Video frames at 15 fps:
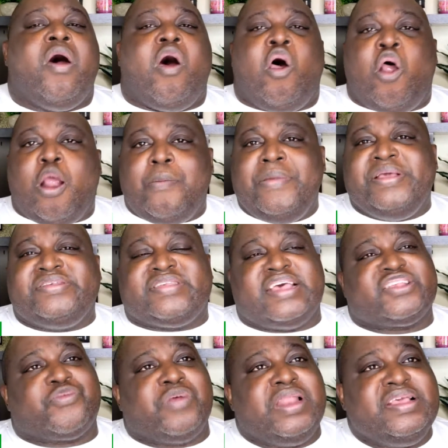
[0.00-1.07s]
Arby's
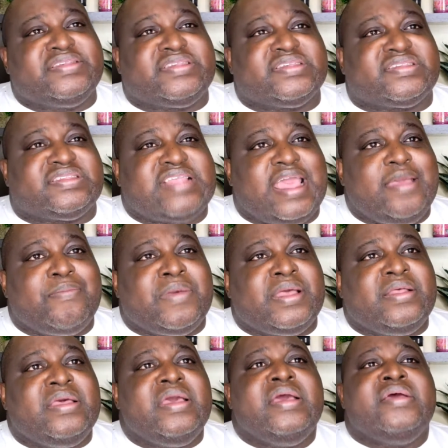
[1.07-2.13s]
has released a
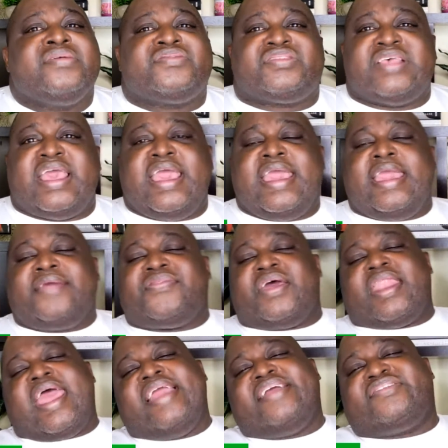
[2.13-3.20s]
statement saying that,
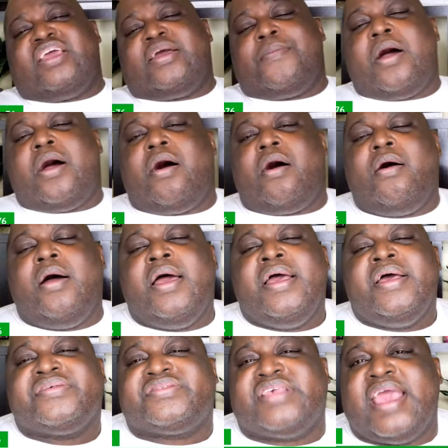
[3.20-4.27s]
hey, Tim Hall,
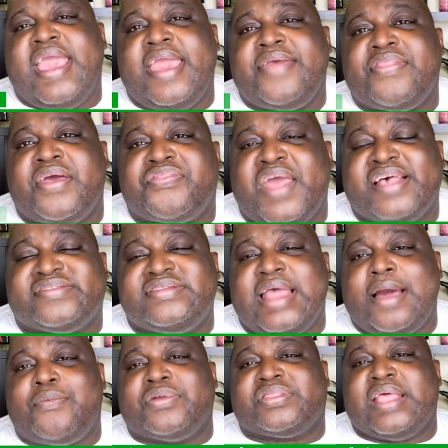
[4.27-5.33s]
saying that that's
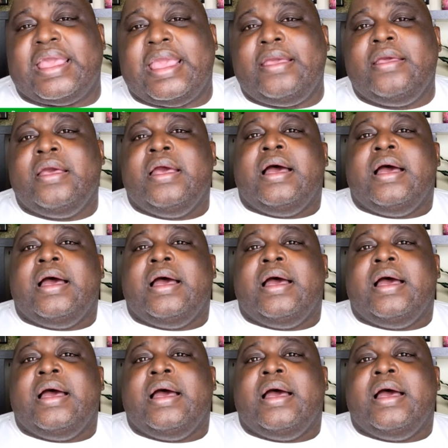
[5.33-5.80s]
not what they